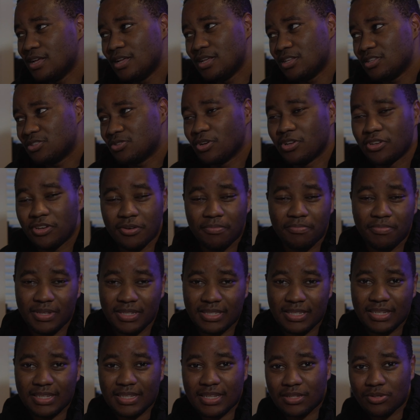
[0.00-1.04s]
So in your
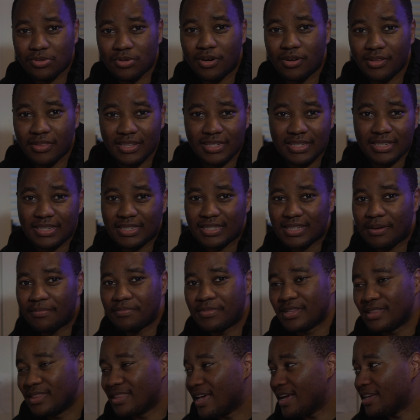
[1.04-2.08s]
business as well, this is
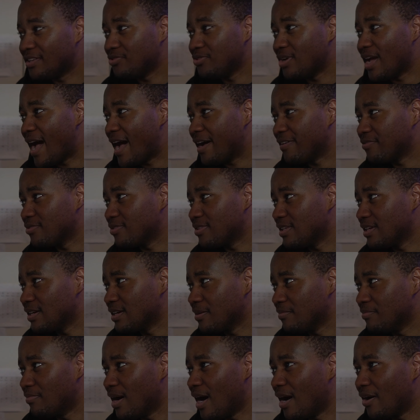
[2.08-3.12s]
something that you have to think
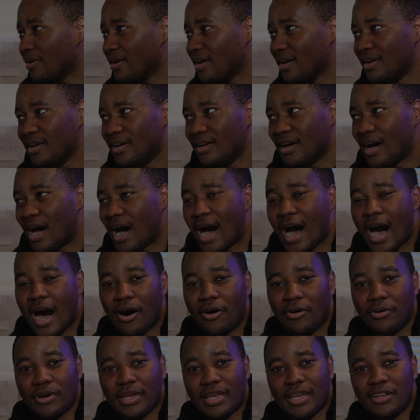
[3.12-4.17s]
about.
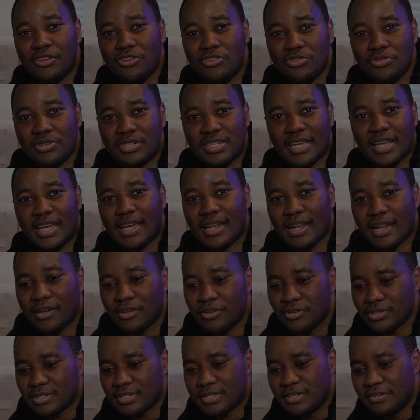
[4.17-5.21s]
How can you tailor
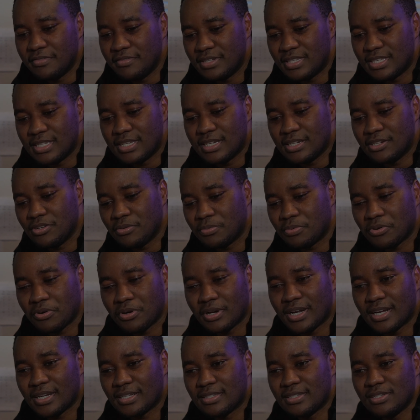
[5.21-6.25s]
your services and your
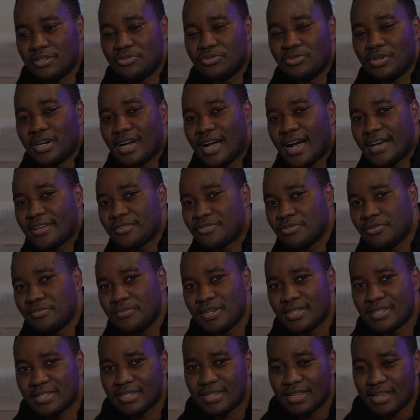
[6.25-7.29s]
products into a
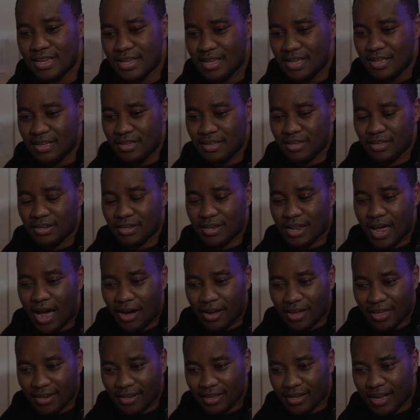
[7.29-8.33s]
customer's, and
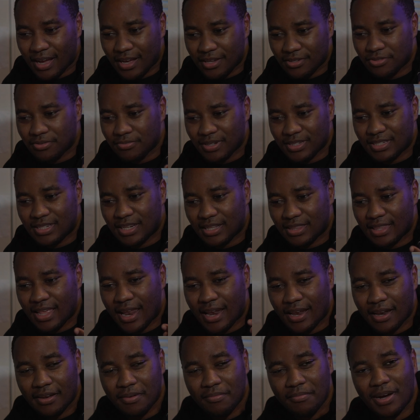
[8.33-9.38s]
how can a customer take
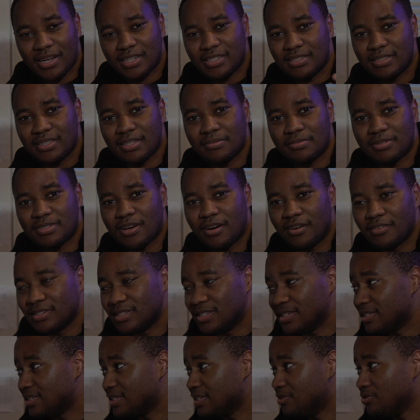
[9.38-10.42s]
that and imagine themselves
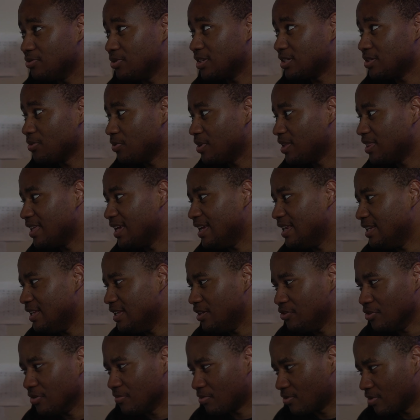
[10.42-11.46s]
in a situation where they
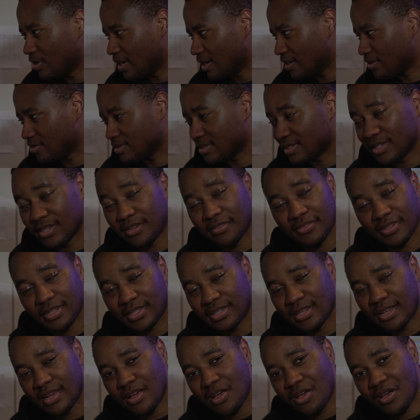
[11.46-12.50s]
need your product or service?